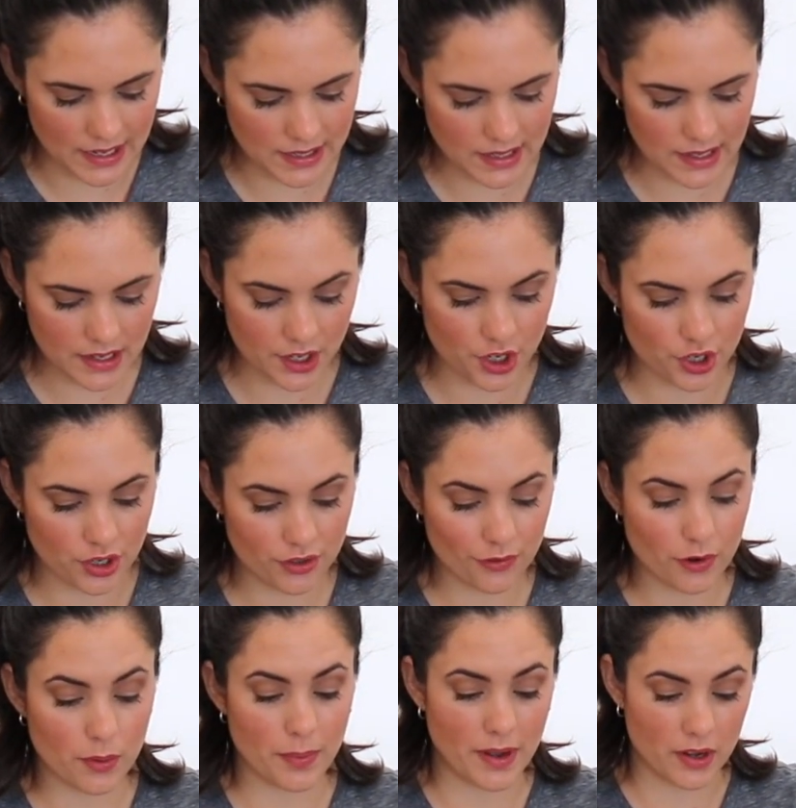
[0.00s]
I let it cook
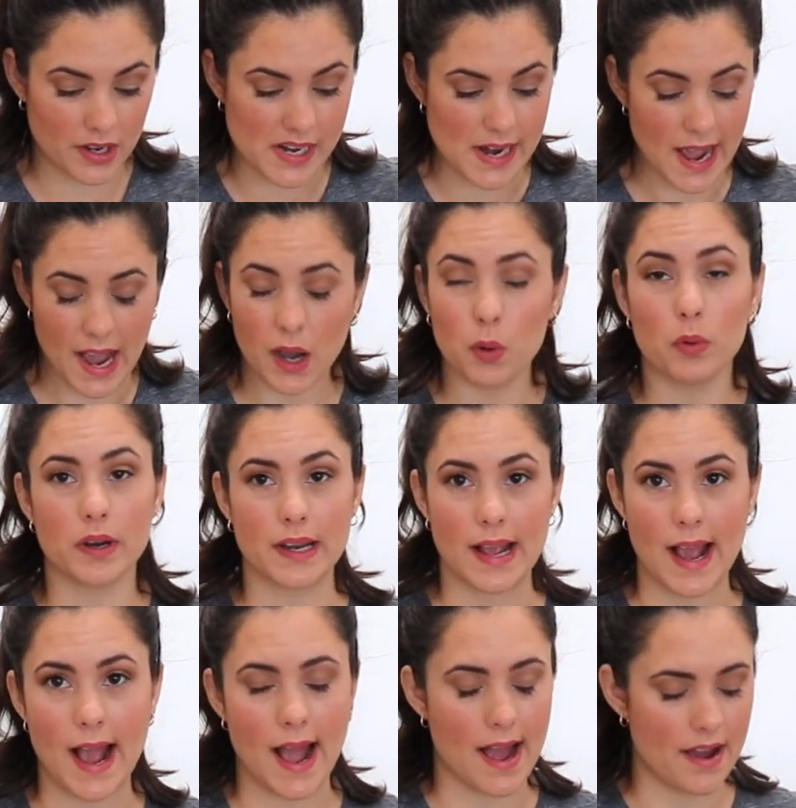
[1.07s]
for about an hour and
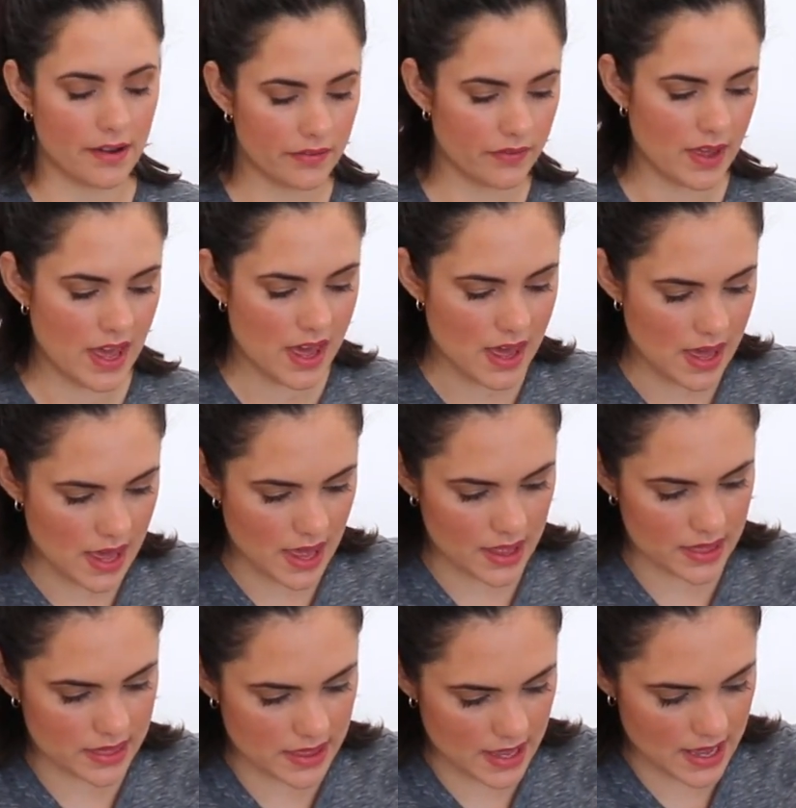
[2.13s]
a half,
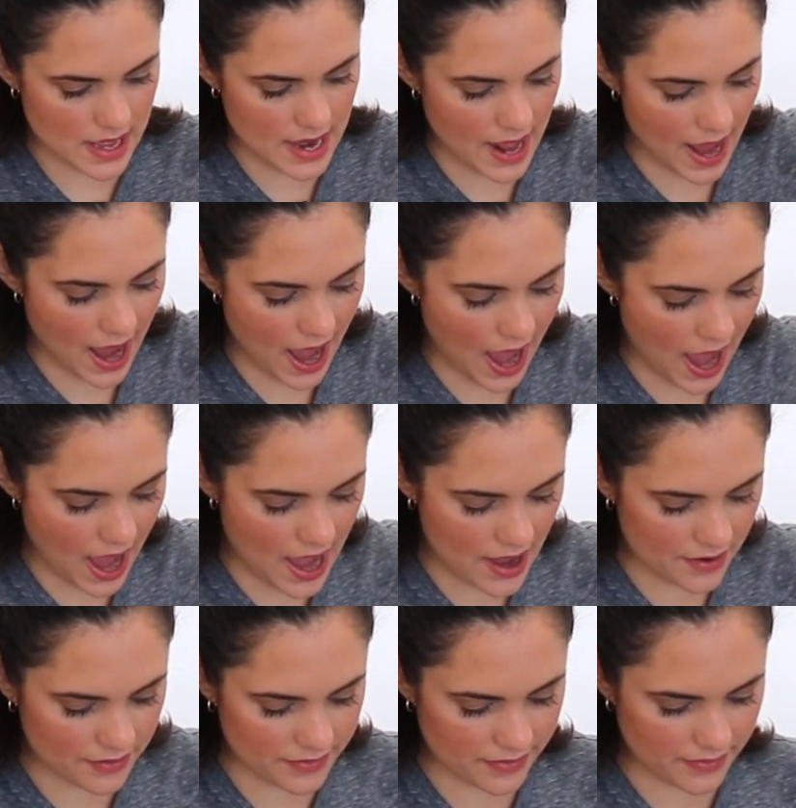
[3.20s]
and then
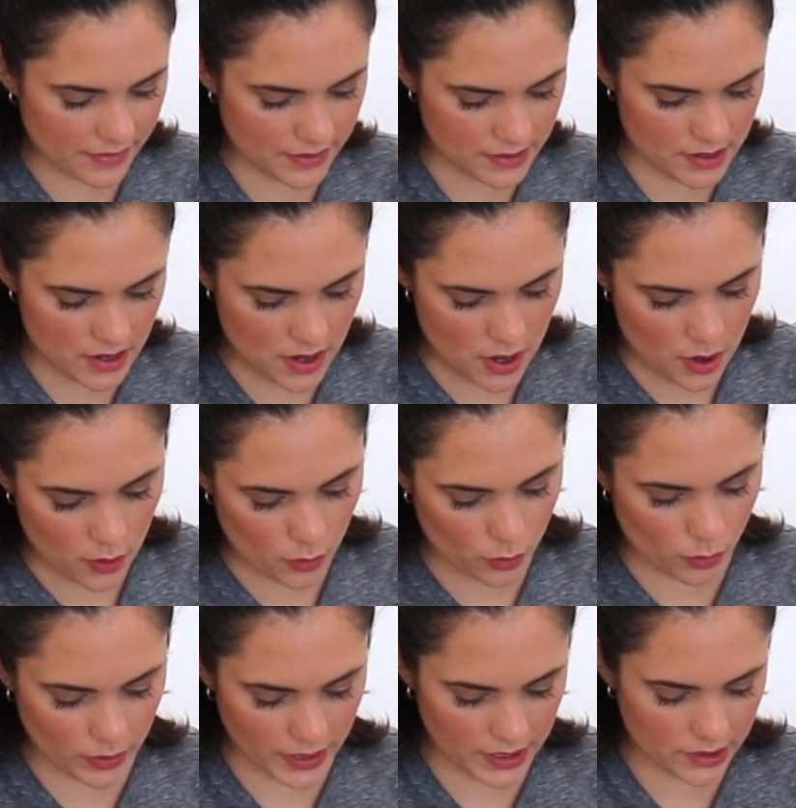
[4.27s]

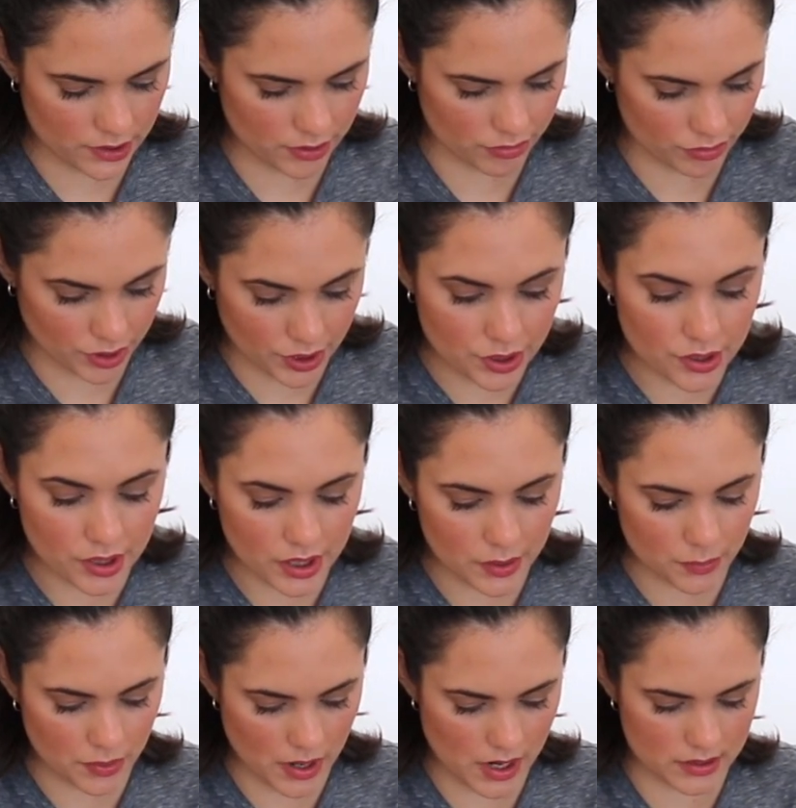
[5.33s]
halfway through the
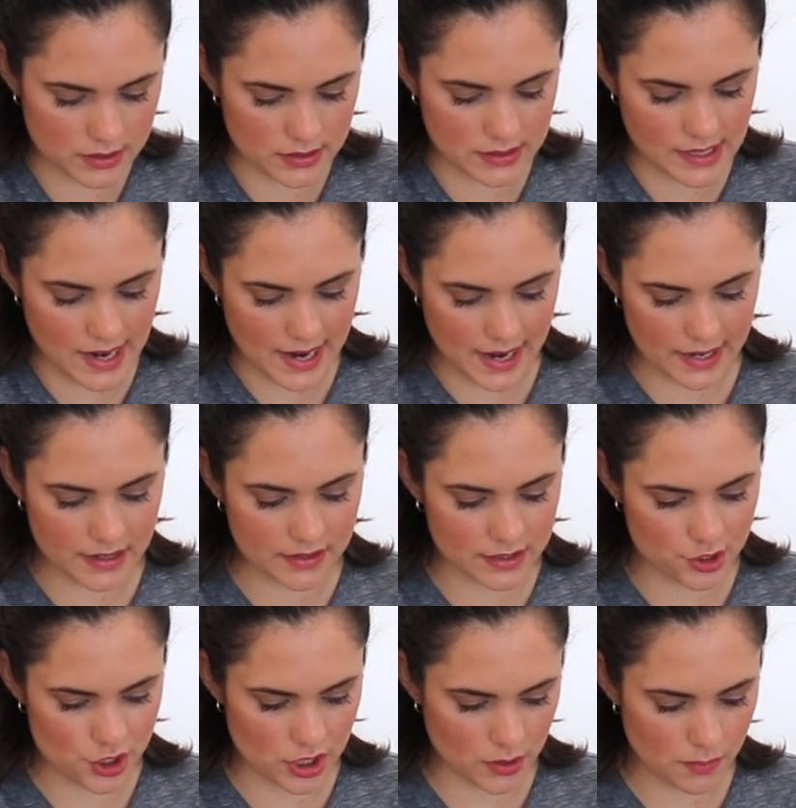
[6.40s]
cooking process I added
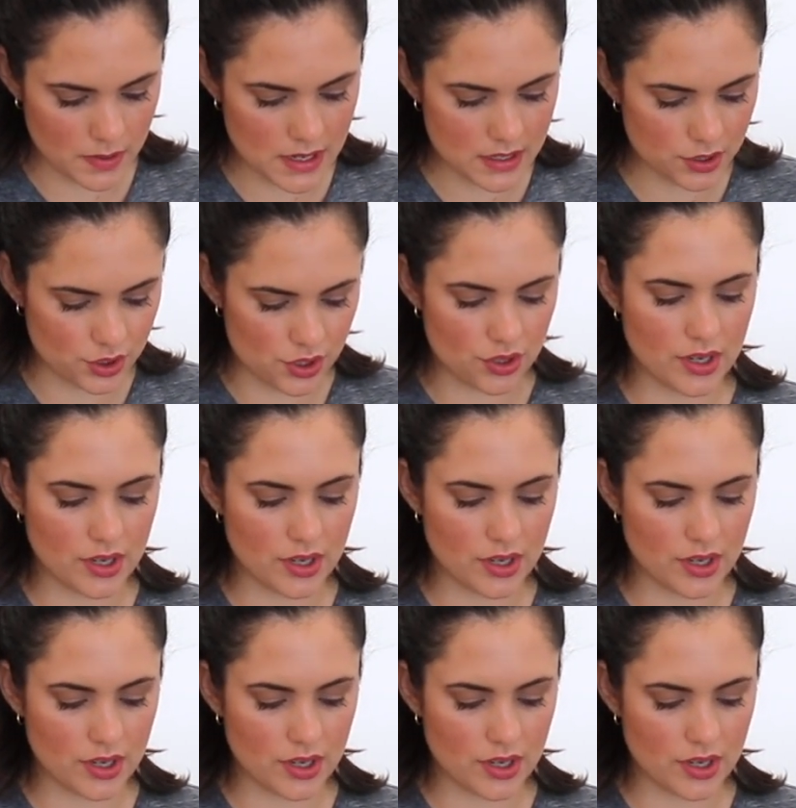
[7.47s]
the chickpeas.